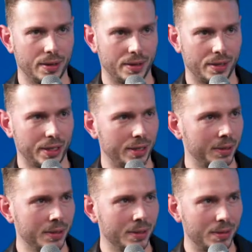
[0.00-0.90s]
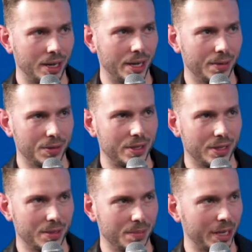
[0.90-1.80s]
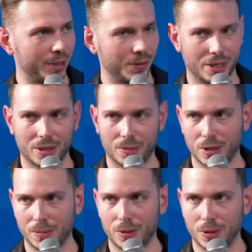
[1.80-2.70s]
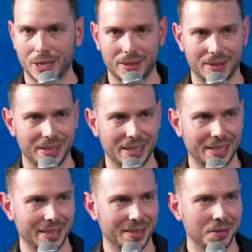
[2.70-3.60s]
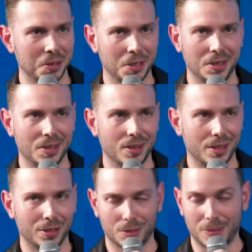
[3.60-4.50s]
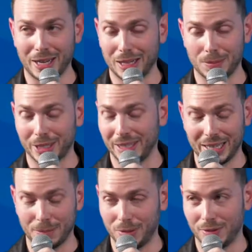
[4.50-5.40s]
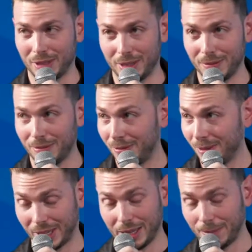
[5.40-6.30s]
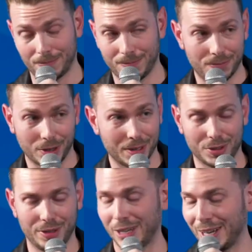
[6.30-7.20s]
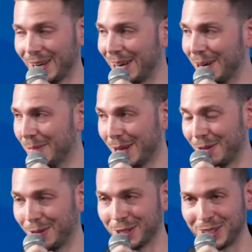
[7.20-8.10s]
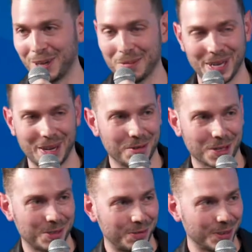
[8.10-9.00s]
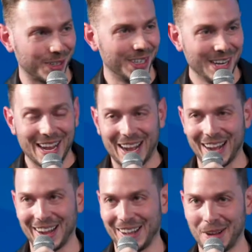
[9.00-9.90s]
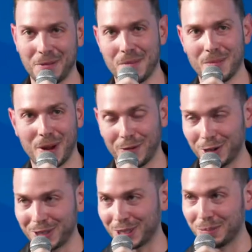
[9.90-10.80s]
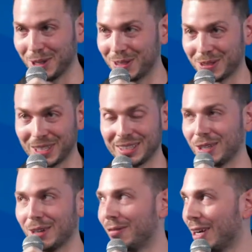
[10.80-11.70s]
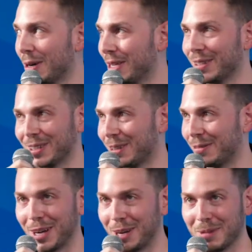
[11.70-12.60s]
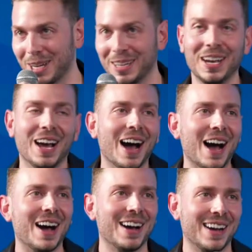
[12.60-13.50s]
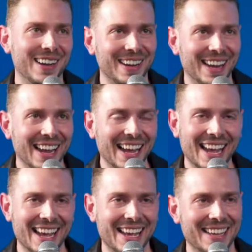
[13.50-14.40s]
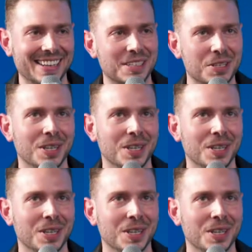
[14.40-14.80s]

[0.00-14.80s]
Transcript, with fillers: think I was there in my career at one point, and I look back, I'm like, I can't believe I got, I can't fucking believe I got hired by the first company I worked for. Uh, I remember my first six months, I was like, they're gonna fire me, they're gonna fire me. Uh, and